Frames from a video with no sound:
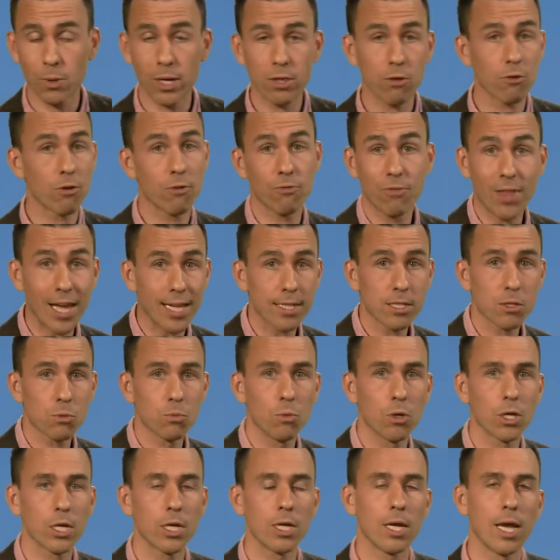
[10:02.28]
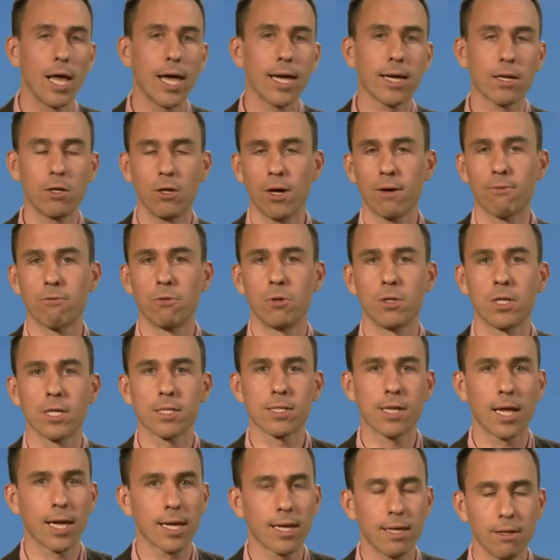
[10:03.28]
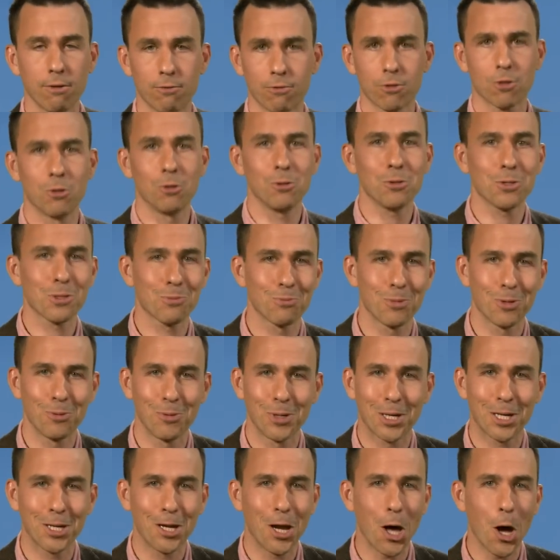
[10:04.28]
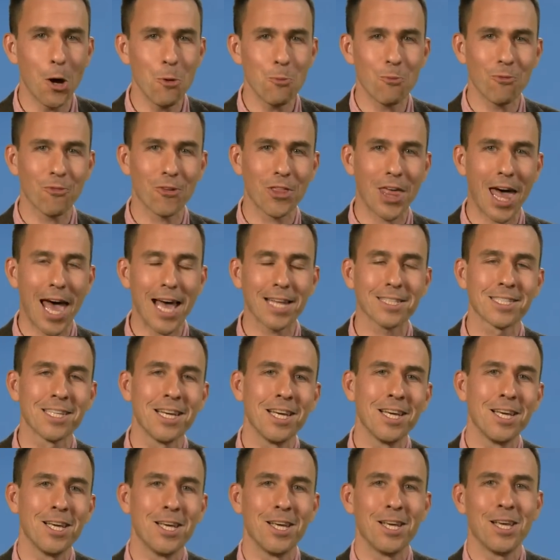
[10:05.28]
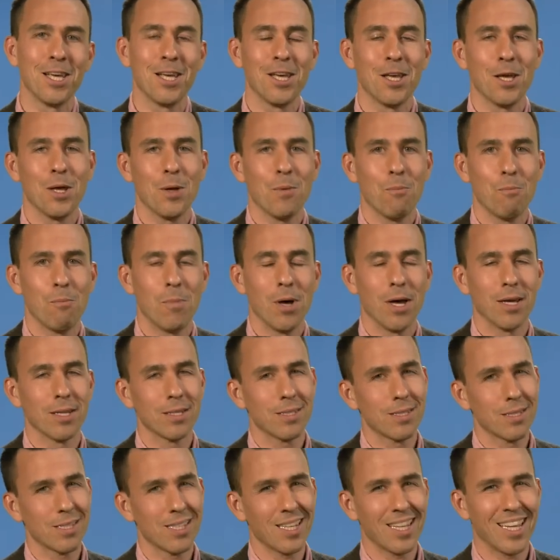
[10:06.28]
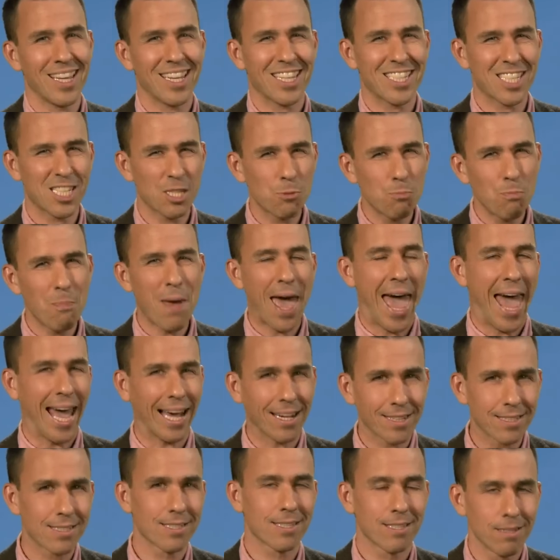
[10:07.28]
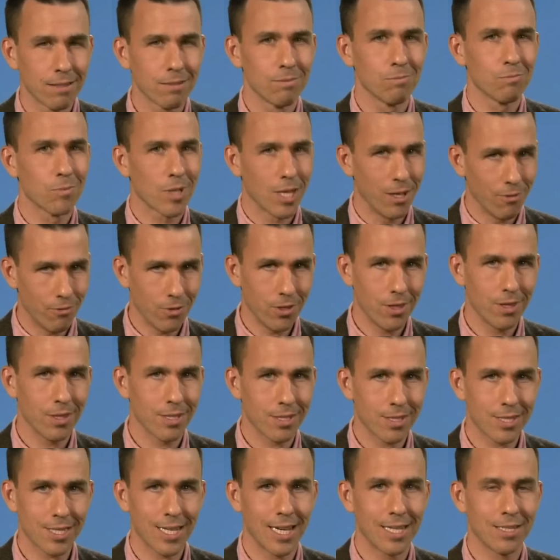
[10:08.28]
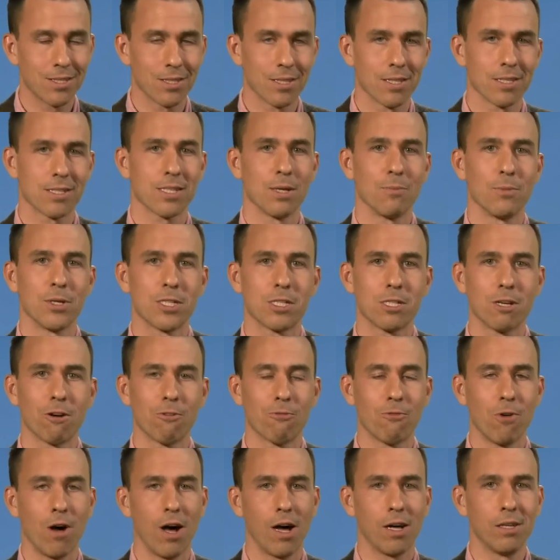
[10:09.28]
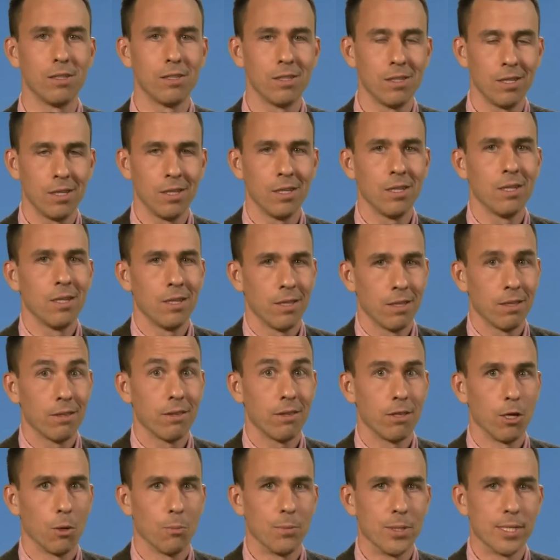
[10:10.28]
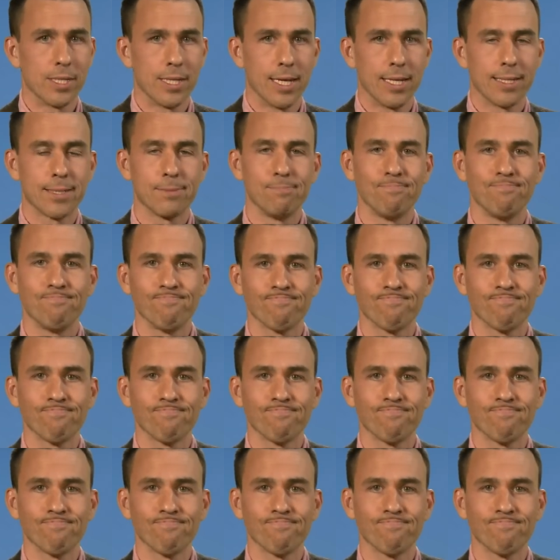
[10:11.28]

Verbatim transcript: weather if that's what you like. Not everyone does like it, of course, but we can hope for that. But expect, given the state of the summer so far, the opposite.